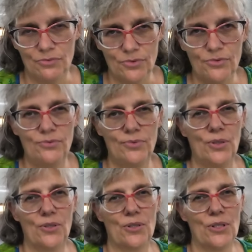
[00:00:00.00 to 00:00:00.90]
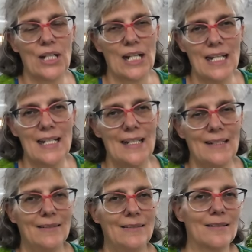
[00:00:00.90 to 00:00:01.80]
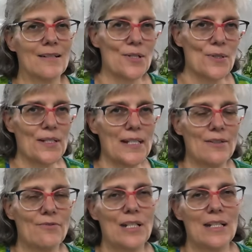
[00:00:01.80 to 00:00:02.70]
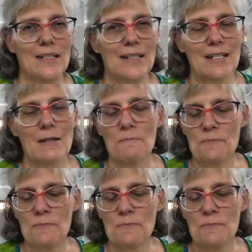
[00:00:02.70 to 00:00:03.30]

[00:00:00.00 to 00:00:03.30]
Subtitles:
do work online in certain areas,